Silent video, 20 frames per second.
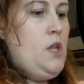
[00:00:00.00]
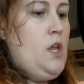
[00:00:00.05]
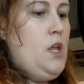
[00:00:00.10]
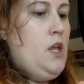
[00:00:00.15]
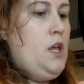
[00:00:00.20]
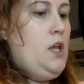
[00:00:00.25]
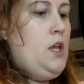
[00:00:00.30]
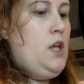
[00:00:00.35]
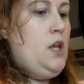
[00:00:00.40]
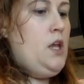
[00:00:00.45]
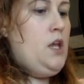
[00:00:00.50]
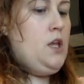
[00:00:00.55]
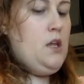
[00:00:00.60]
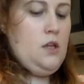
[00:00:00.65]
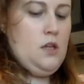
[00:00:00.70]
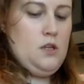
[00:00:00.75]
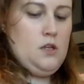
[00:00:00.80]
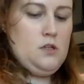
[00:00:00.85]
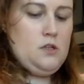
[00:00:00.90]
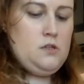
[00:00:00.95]

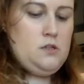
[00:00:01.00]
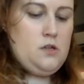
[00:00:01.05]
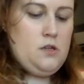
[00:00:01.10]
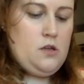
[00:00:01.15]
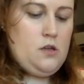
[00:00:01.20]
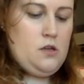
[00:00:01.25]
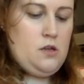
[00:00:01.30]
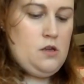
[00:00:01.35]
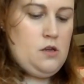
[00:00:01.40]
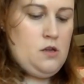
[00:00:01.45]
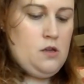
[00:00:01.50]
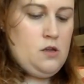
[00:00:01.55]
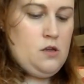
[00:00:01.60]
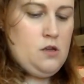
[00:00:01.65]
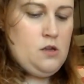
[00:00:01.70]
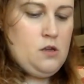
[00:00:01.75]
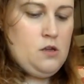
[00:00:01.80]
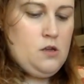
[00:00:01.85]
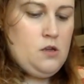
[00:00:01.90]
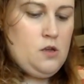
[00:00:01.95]
And
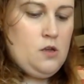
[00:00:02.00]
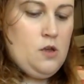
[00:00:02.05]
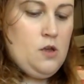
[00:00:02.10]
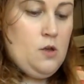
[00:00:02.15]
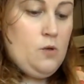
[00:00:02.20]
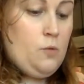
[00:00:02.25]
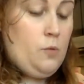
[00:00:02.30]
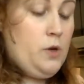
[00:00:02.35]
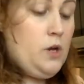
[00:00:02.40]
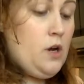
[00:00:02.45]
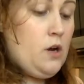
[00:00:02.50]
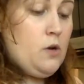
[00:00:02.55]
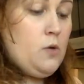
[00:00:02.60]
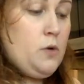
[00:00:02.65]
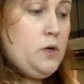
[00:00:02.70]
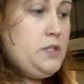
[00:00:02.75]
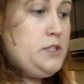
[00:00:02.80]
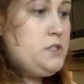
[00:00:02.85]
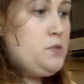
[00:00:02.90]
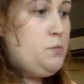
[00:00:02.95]
we are
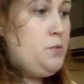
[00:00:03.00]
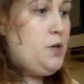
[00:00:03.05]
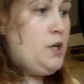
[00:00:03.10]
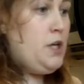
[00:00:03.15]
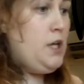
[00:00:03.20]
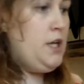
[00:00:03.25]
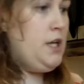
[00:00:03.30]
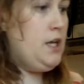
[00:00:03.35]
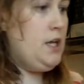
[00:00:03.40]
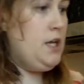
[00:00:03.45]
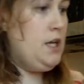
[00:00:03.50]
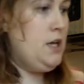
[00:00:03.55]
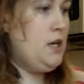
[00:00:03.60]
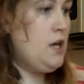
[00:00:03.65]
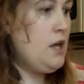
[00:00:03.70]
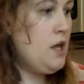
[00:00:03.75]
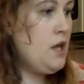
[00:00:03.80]
going to put in